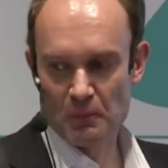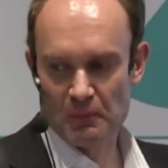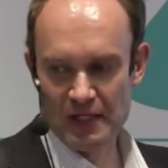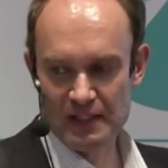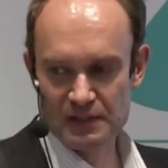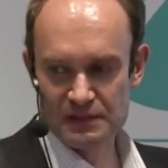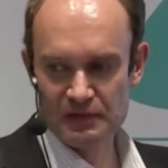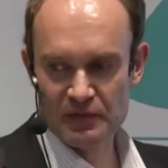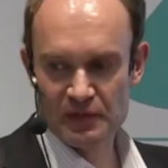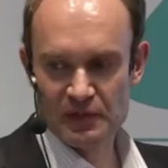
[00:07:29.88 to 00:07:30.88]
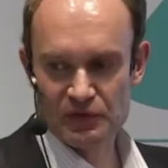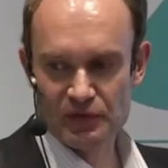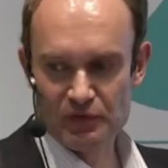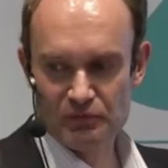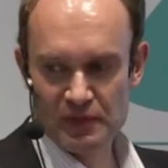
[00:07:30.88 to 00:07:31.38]
players. So
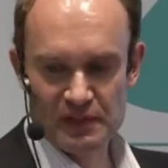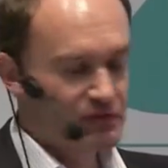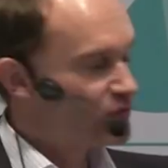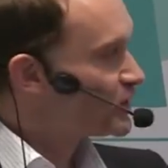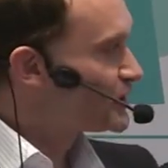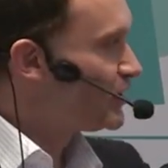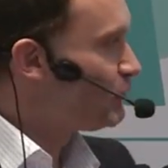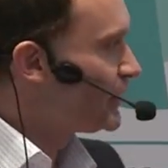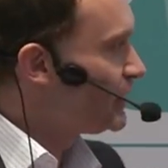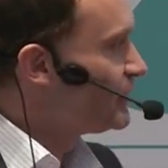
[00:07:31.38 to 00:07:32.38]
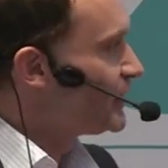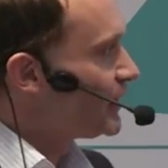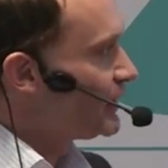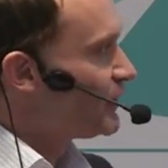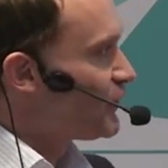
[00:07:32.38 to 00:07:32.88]
that means, for example, that we
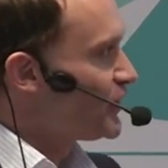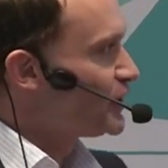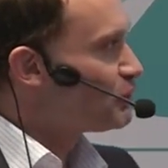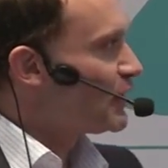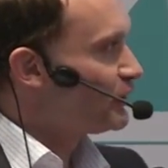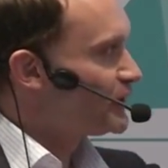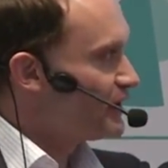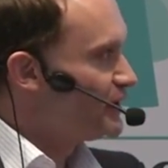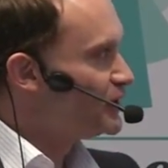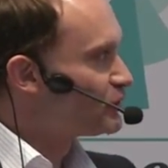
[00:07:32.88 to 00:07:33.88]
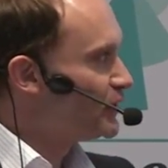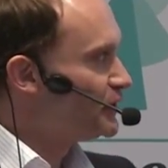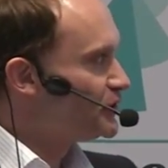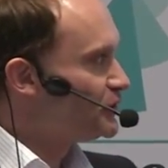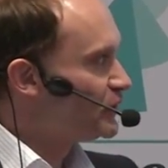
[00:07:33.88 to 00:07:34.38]
can think about an
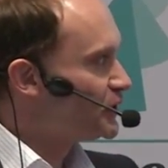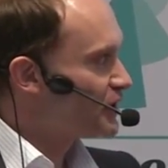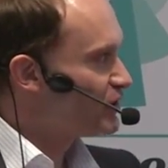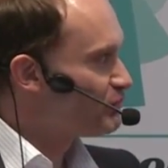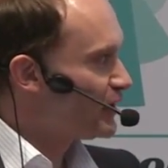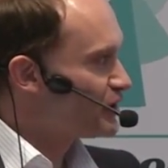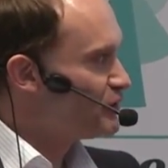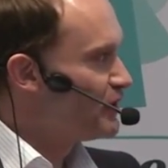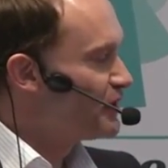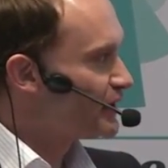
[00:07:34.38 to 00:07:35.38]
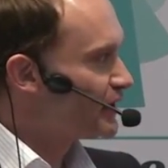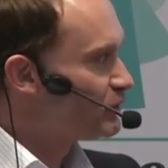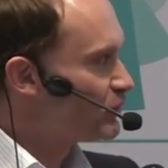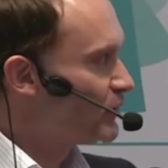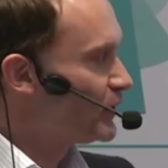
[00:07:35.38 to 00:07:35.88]
integrated UHF multimedia
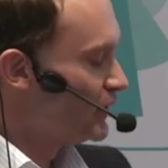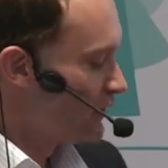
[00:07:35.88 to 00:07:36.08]
network,